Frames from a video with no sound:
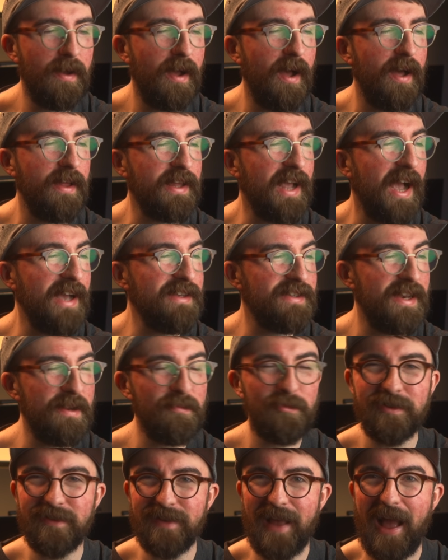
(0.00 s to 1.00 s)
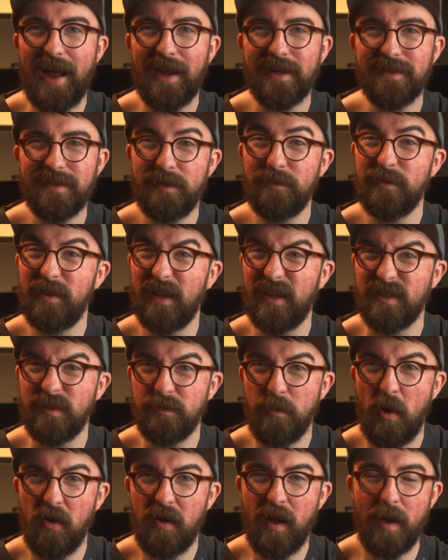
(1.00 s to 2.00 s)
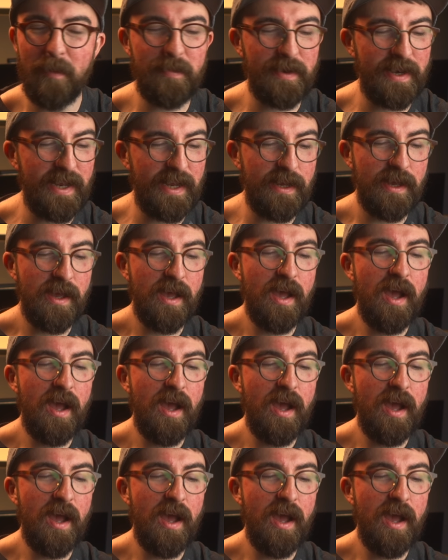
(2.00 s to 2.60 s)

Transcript: Uh, the guy's name was Zach. Seems like a small company.